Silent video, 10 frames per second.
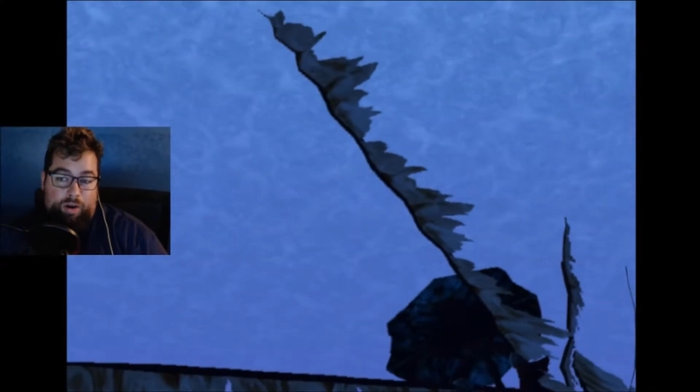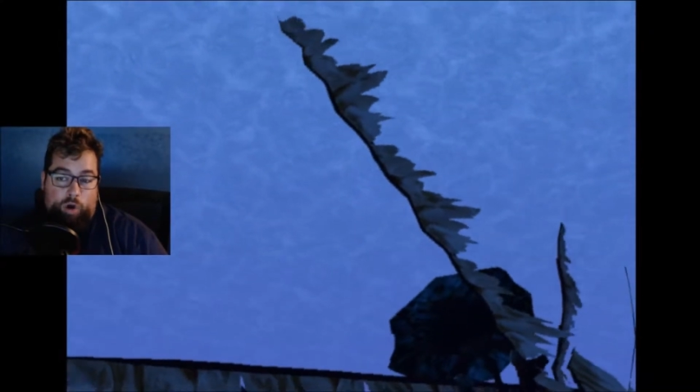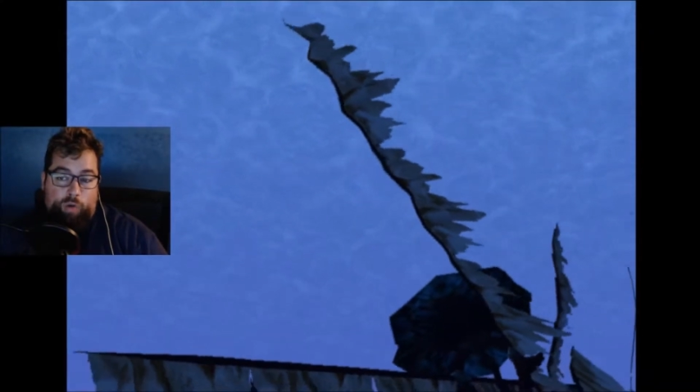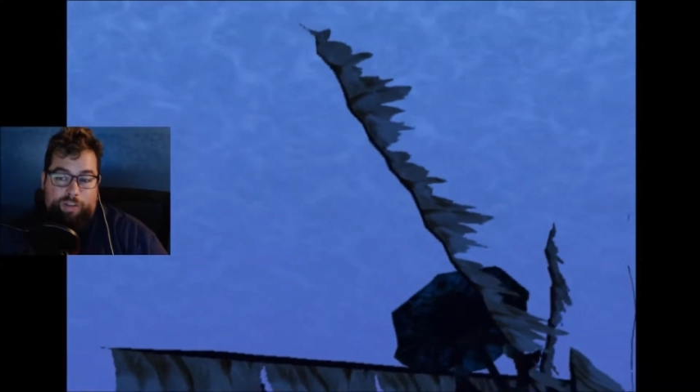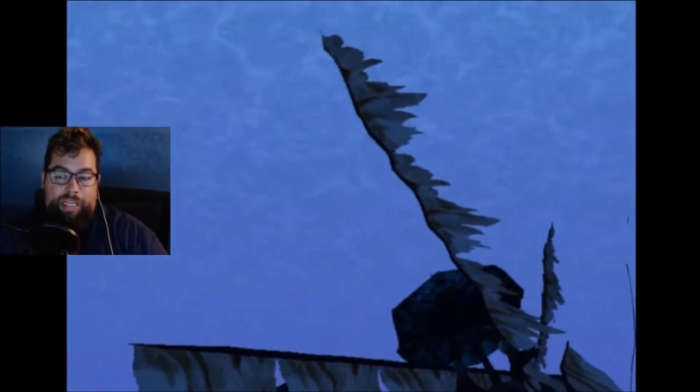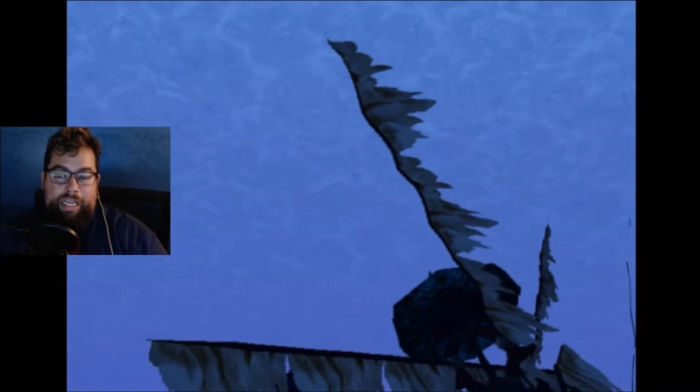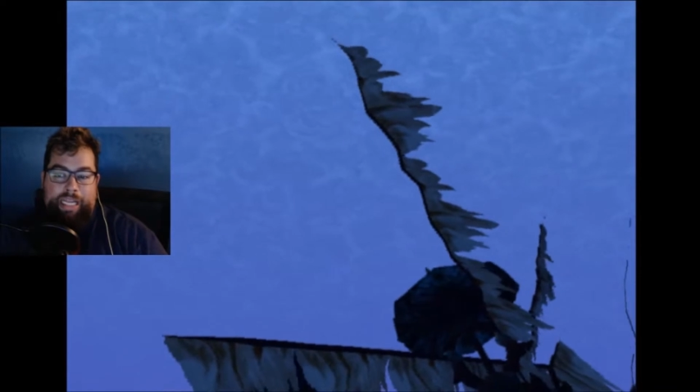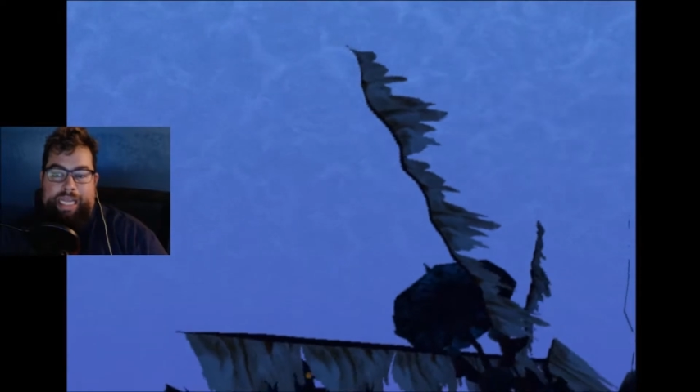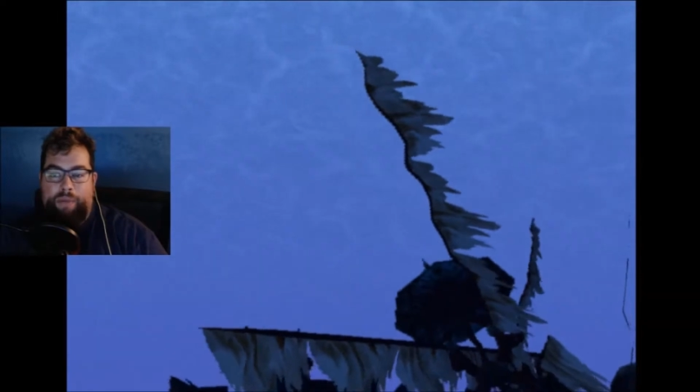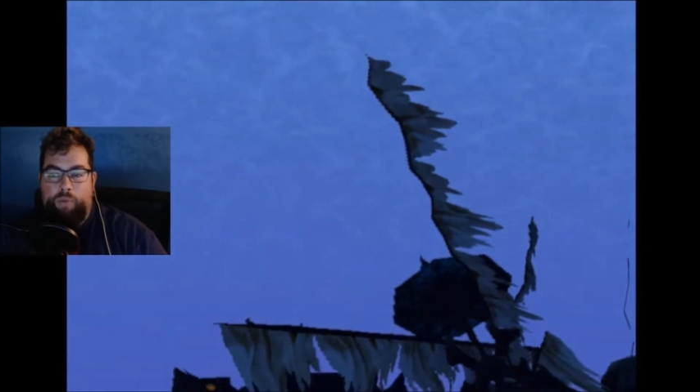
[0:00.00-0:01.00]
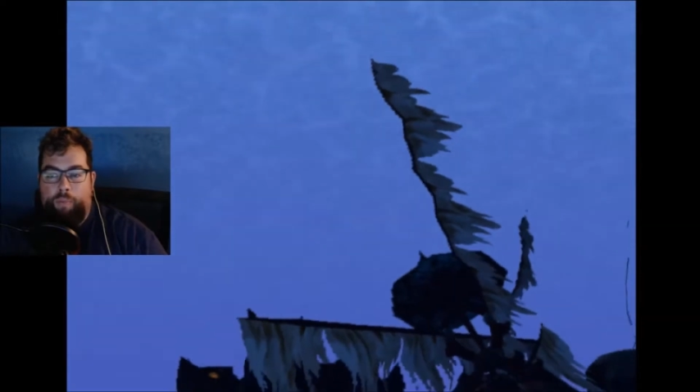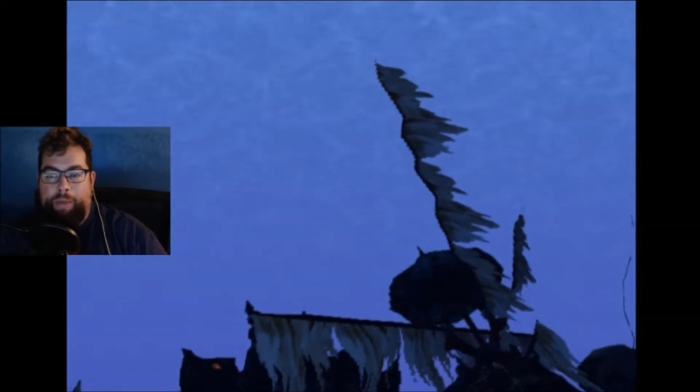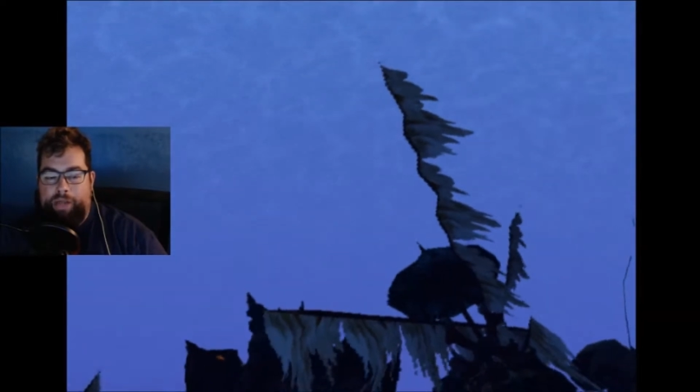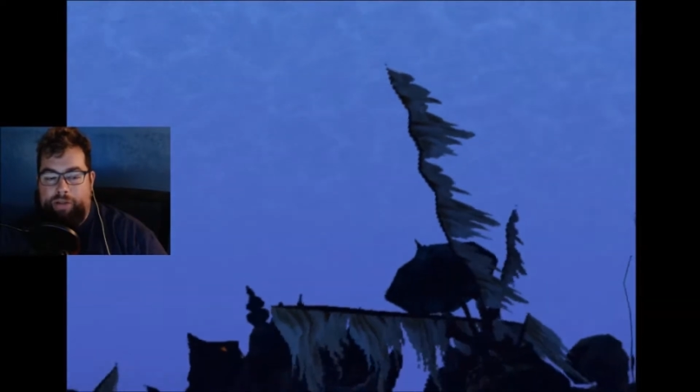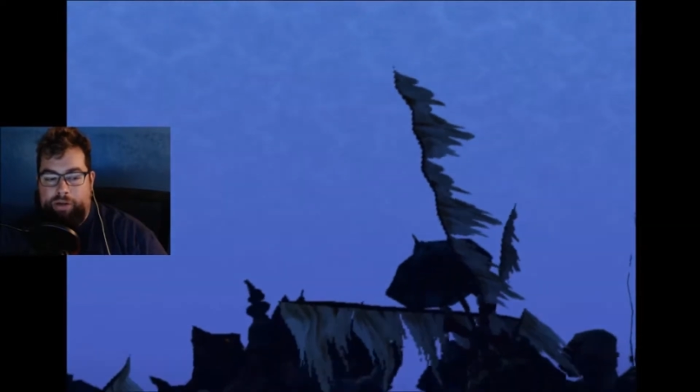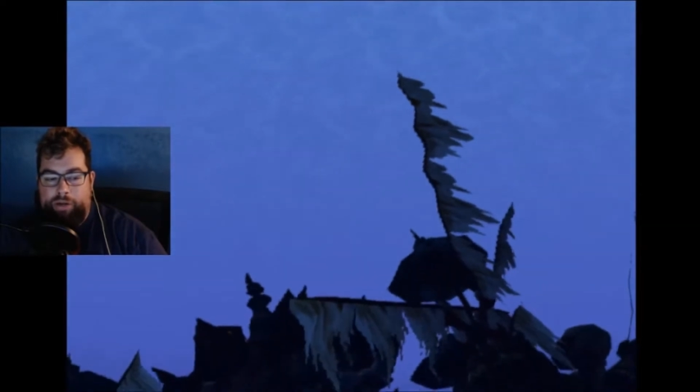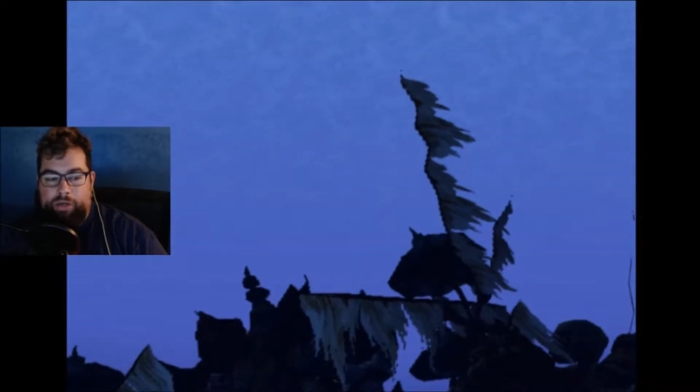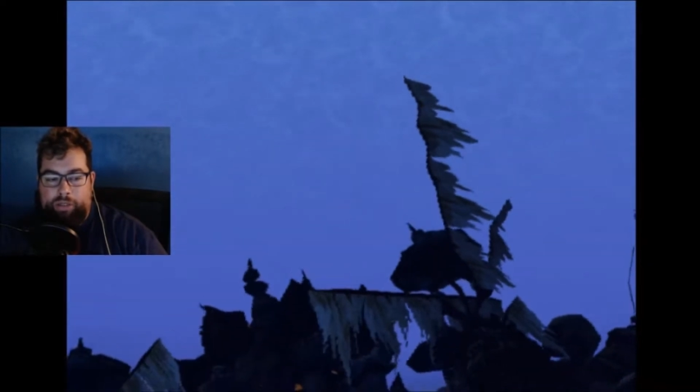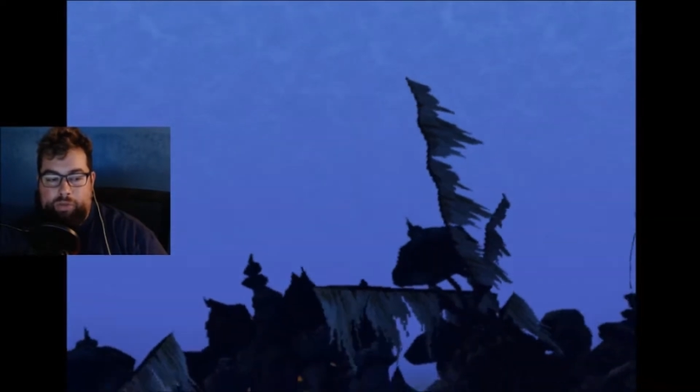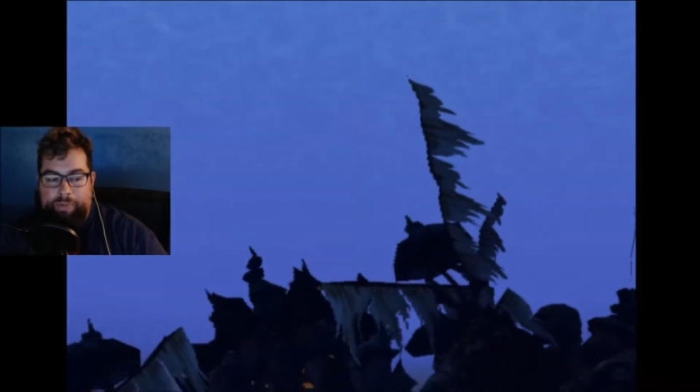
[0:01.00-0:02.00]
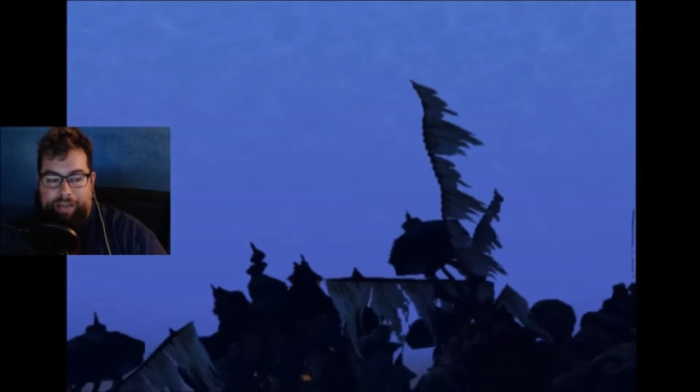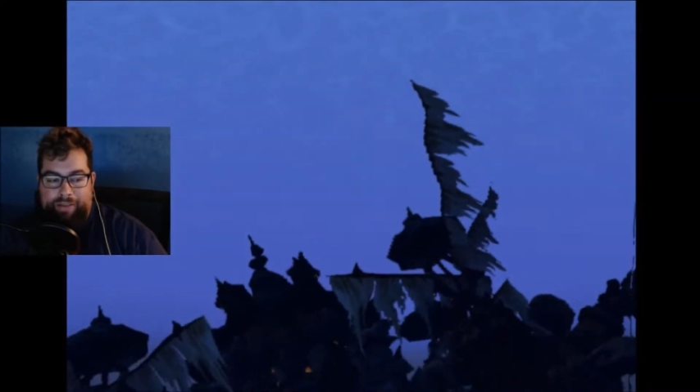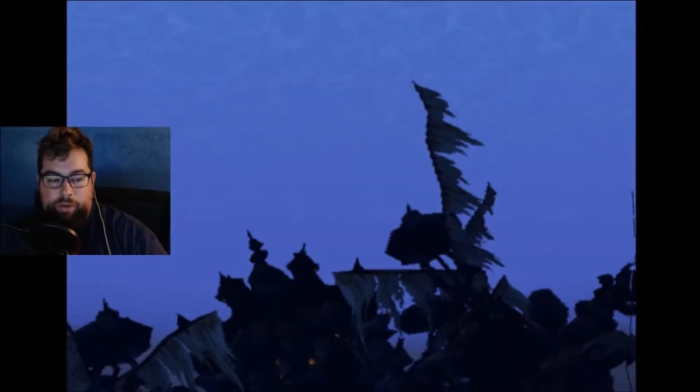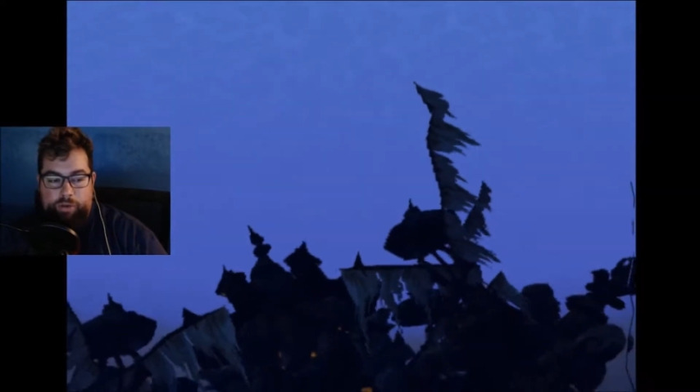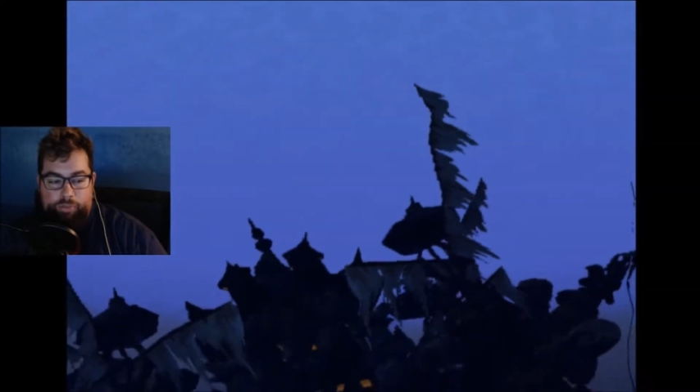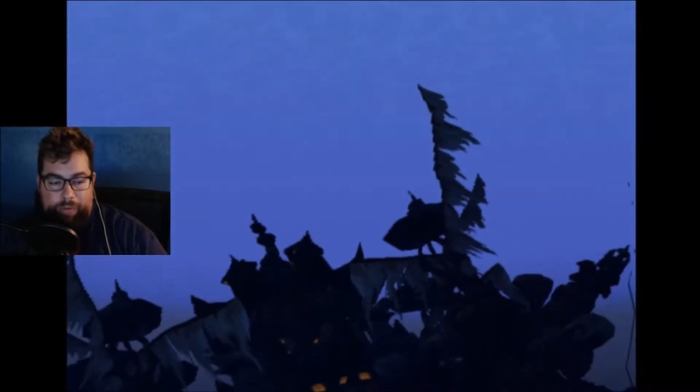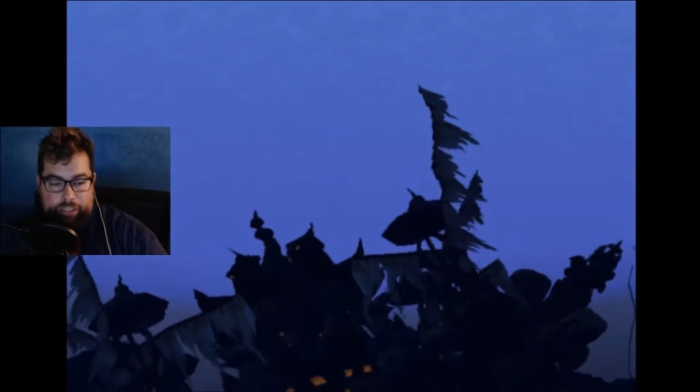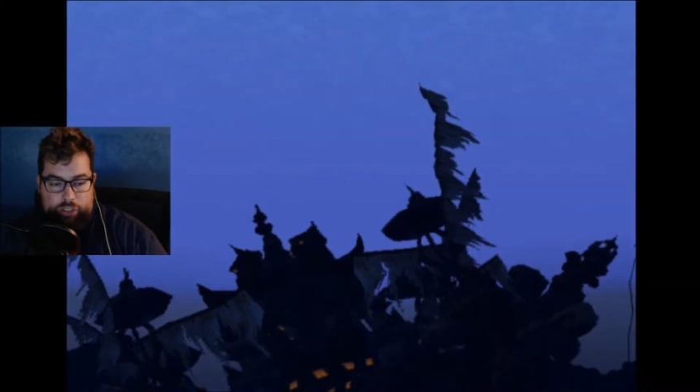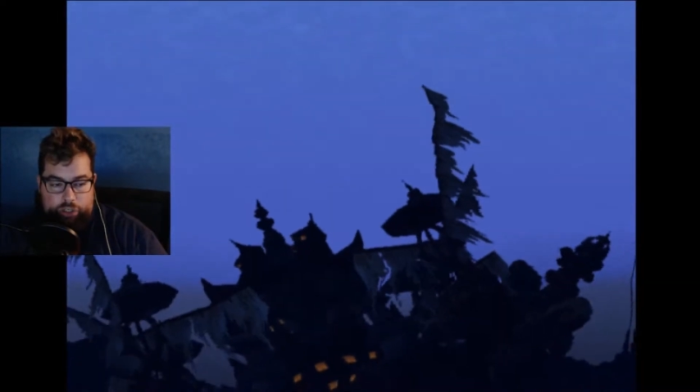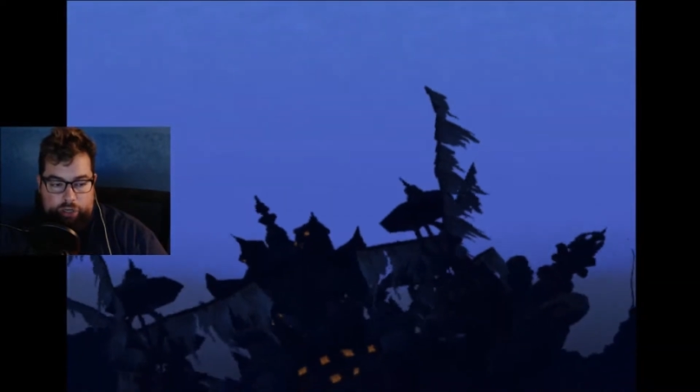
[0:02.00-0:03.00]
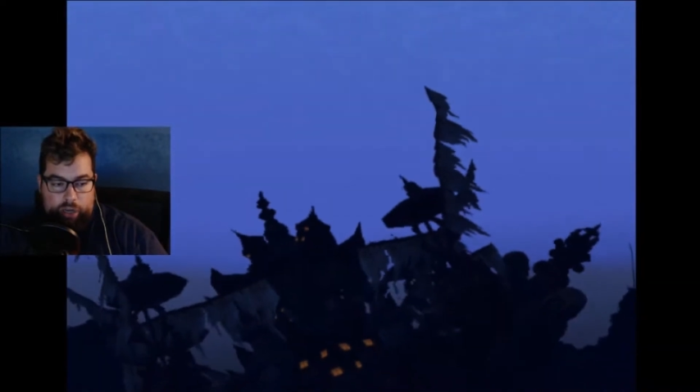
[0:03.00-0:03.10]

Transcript: Hopefully that won't bother too many of you too much.